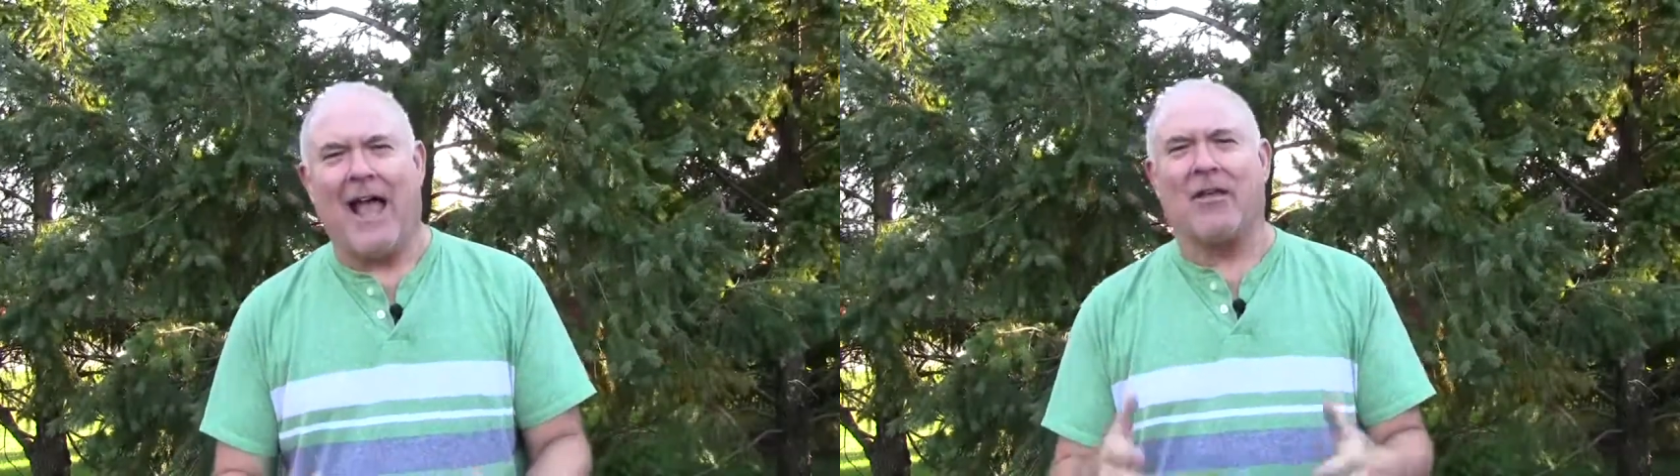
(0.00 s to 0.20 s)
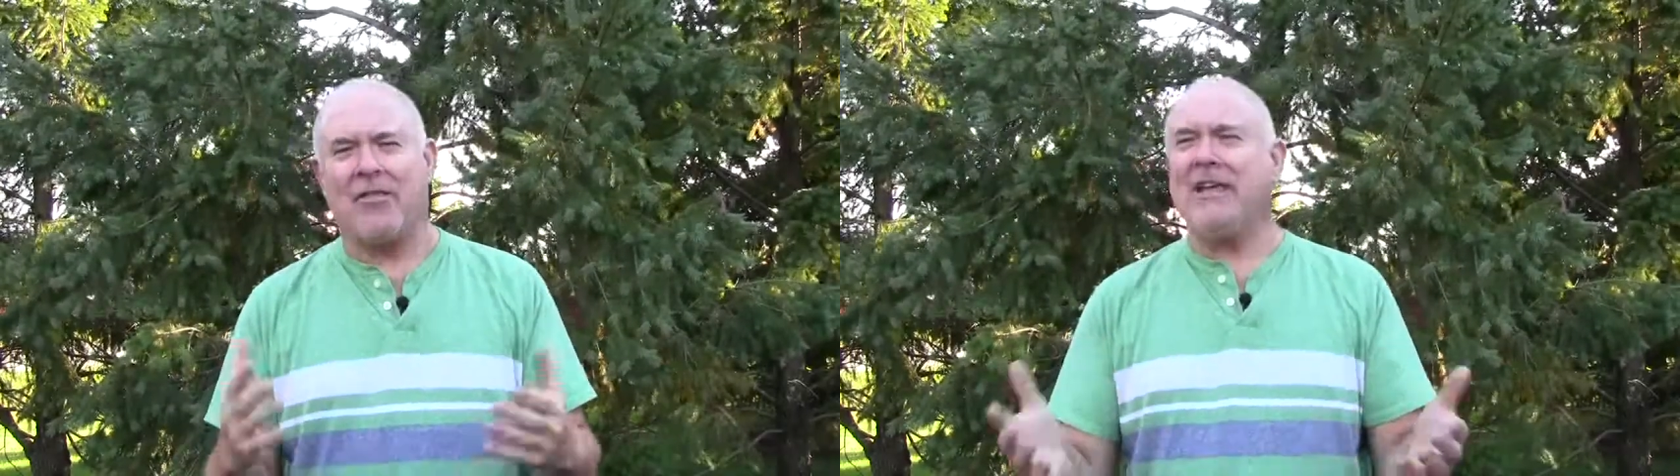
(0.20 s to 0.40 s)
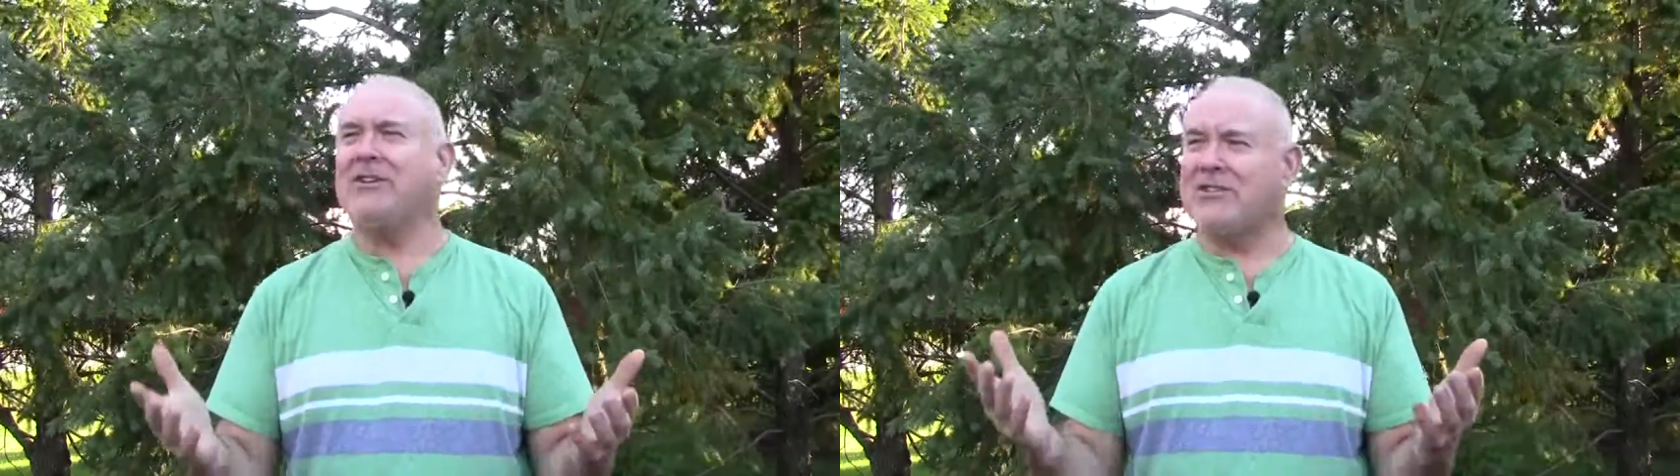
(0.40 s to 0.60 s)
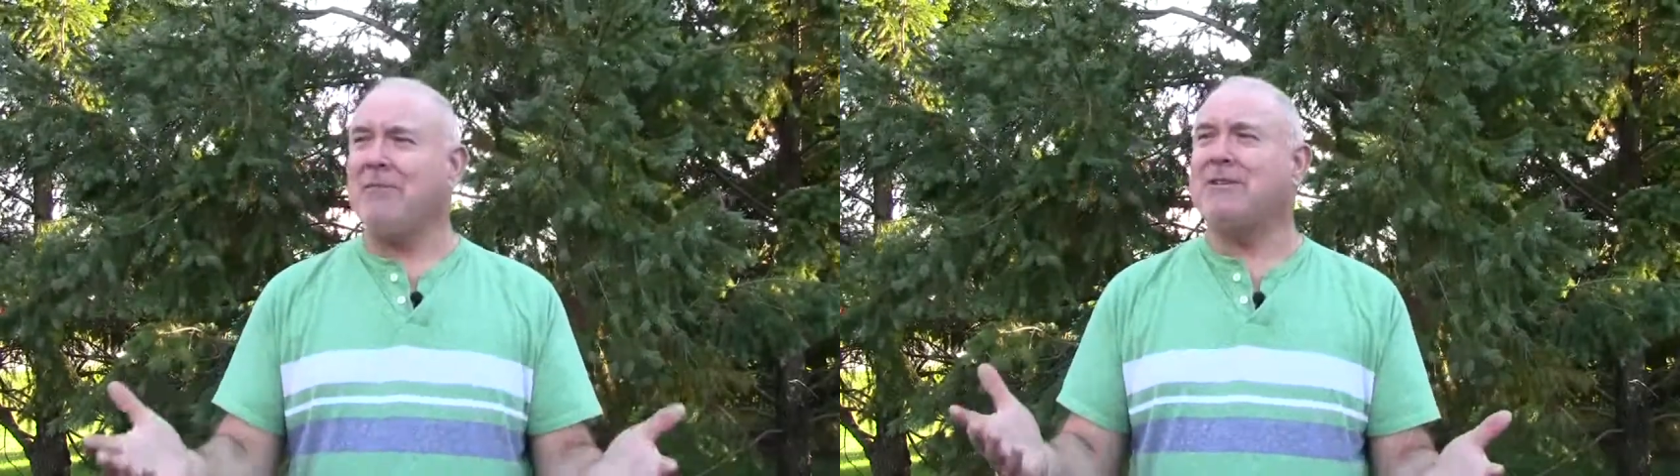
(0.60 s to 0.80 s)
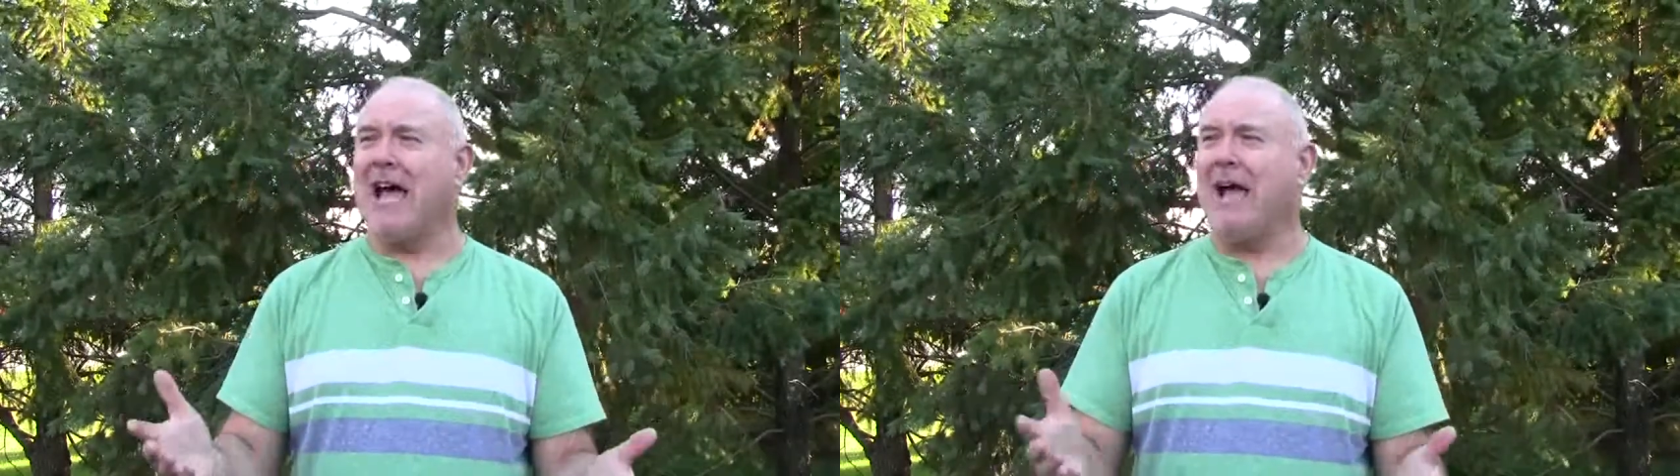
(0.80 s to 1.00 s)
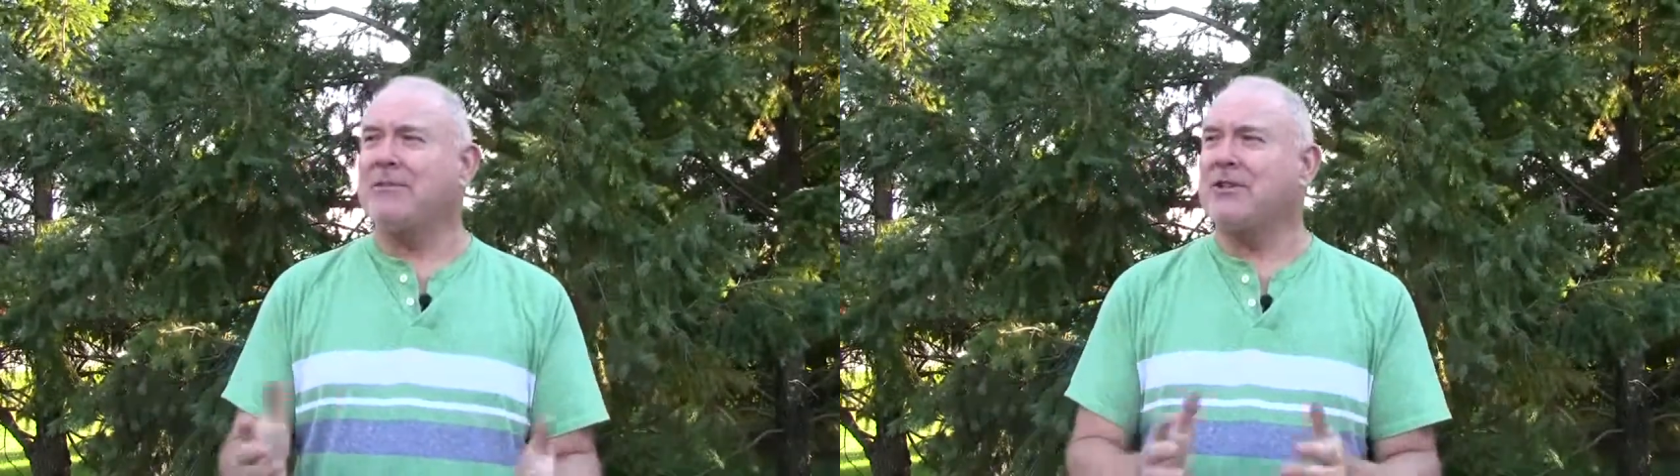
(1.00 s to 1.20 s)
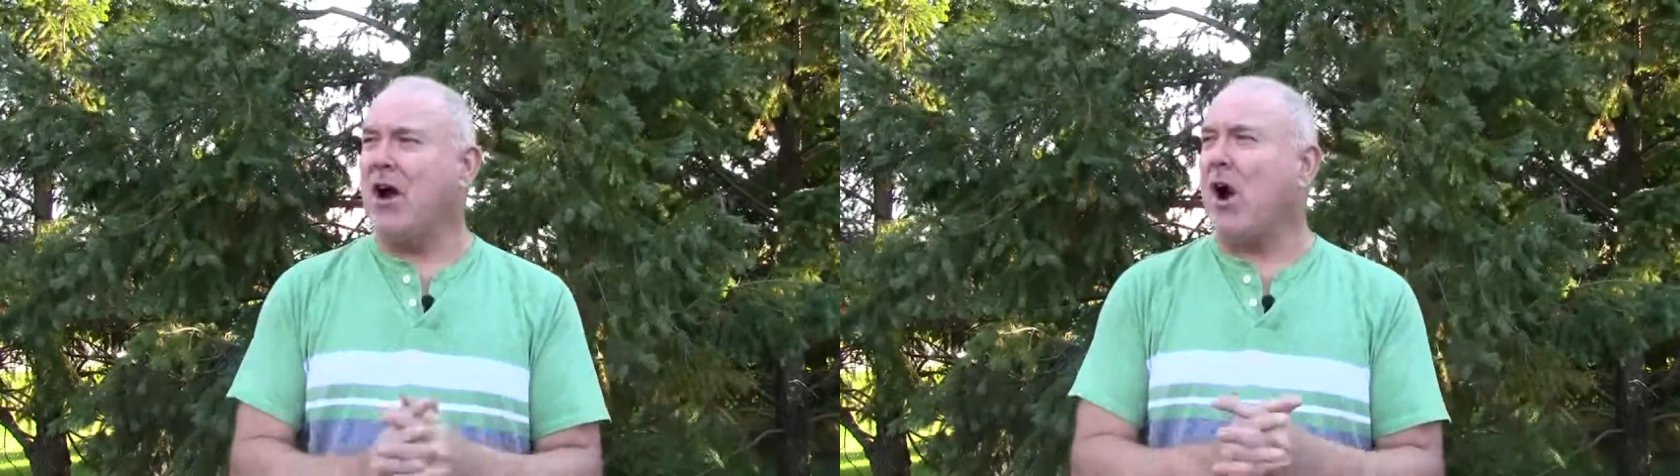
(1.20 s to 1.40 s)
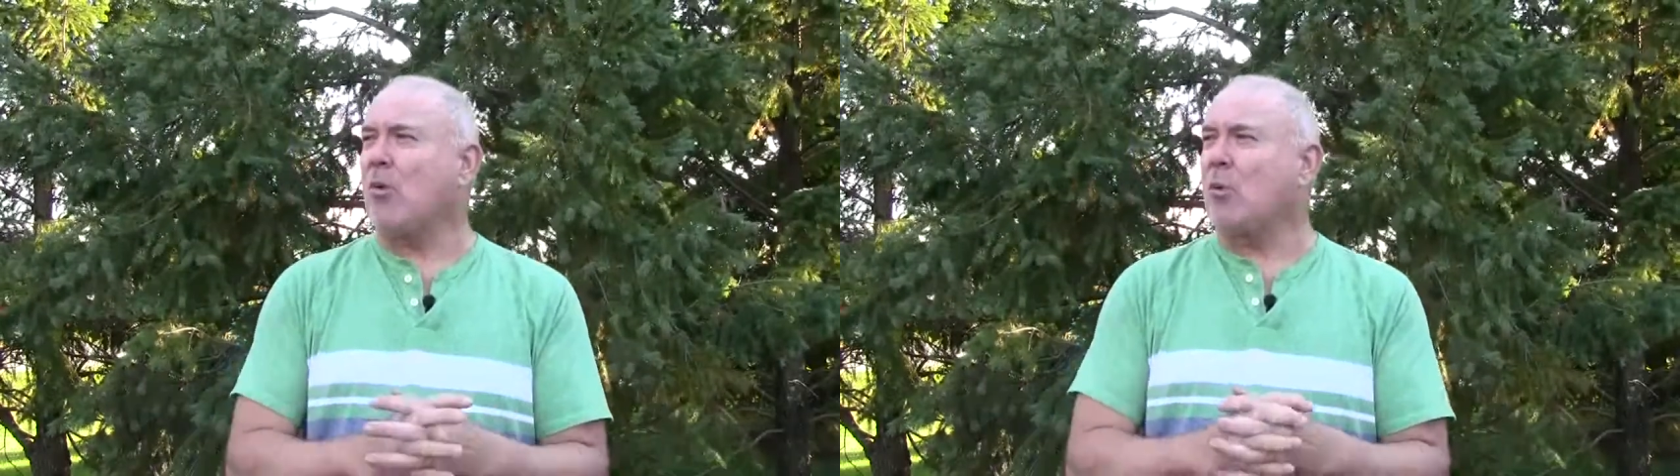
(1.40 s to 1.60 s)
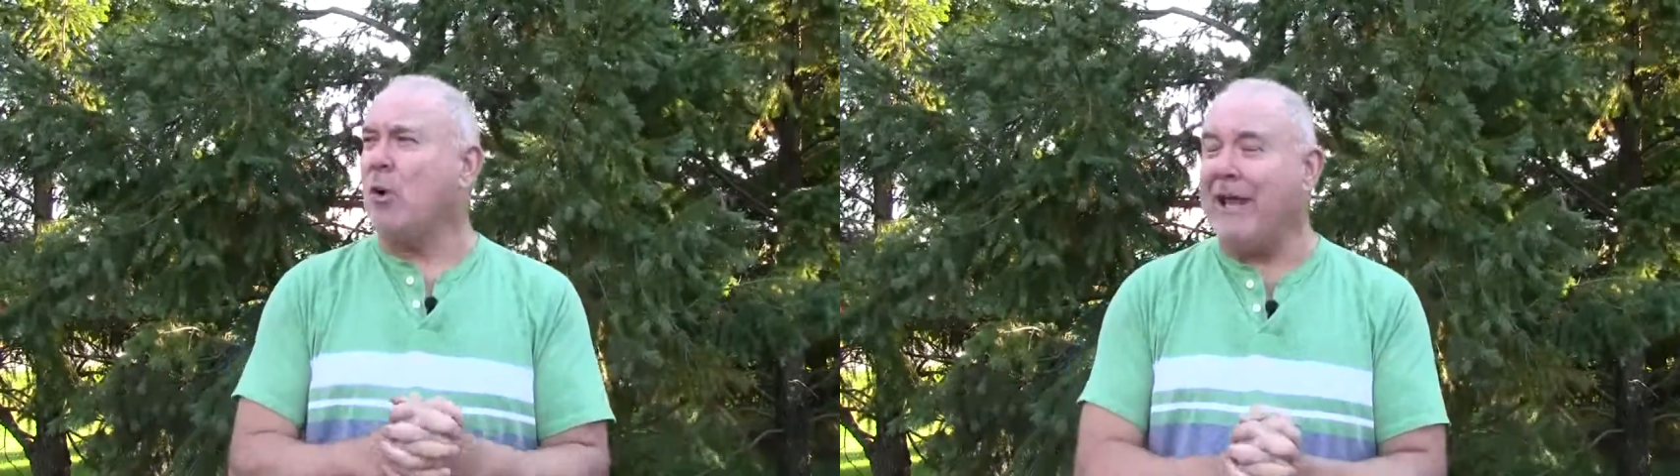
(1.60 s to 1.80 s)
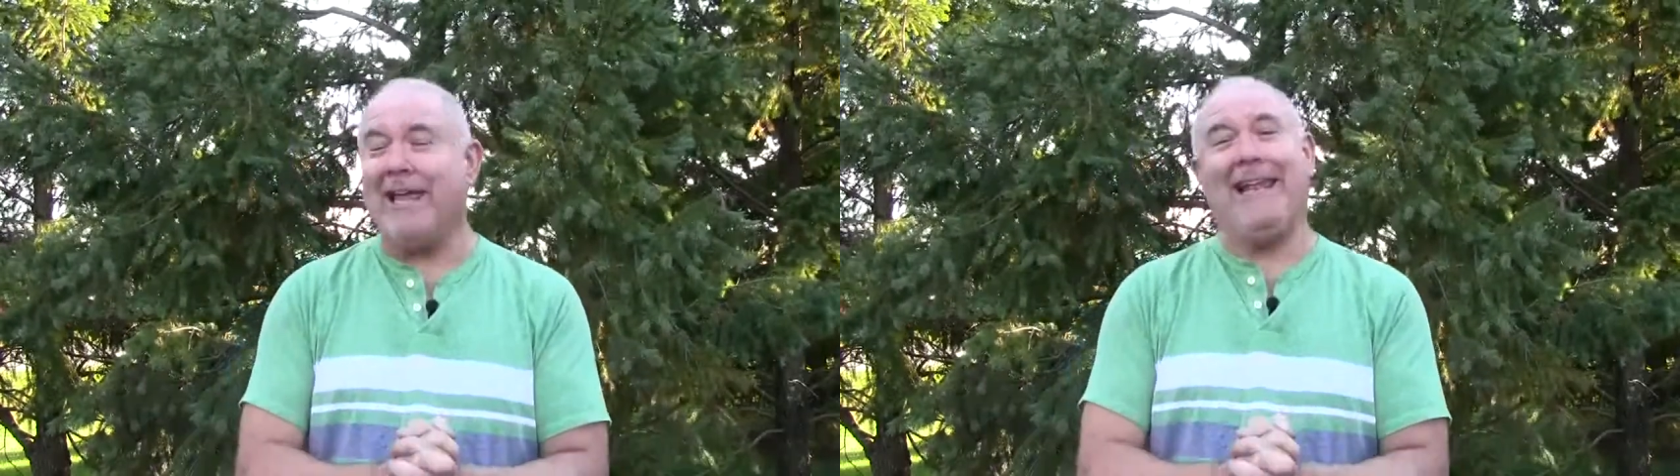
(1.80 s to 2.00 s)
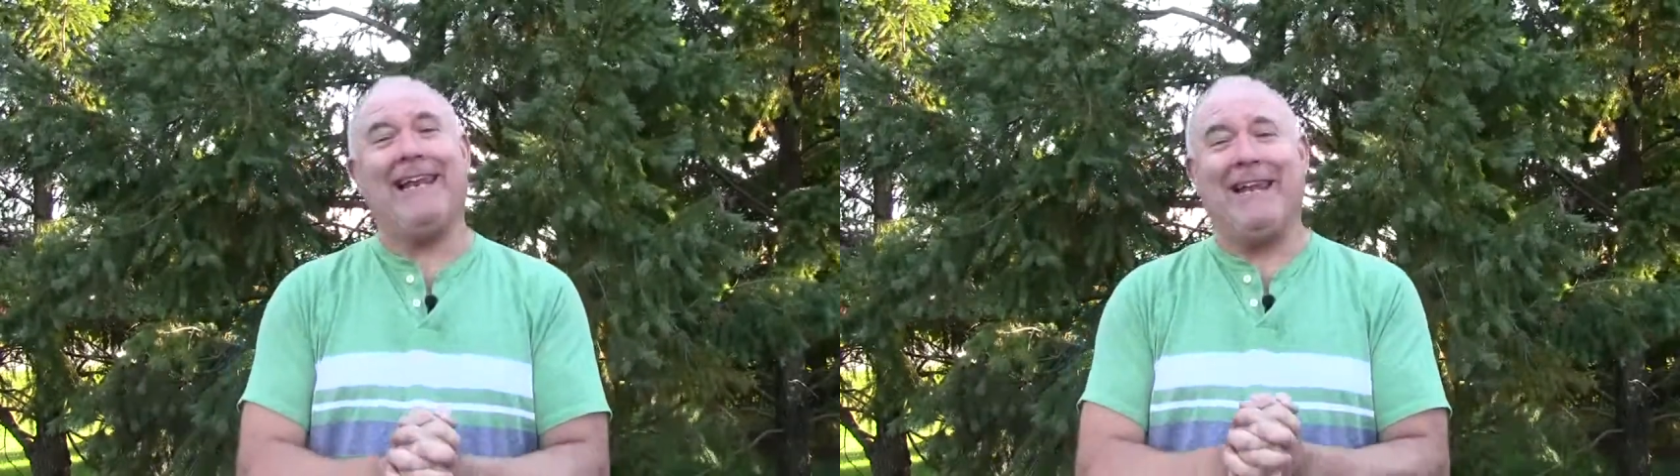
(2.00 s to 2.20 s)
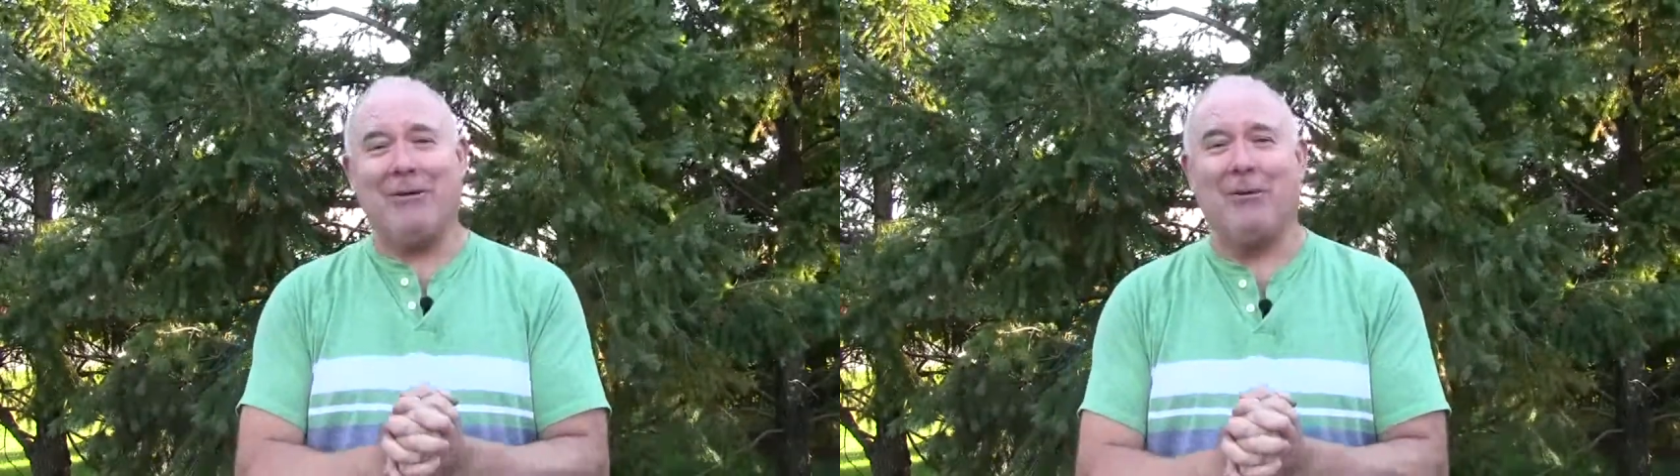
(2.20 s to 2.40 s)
how things sometimes are really,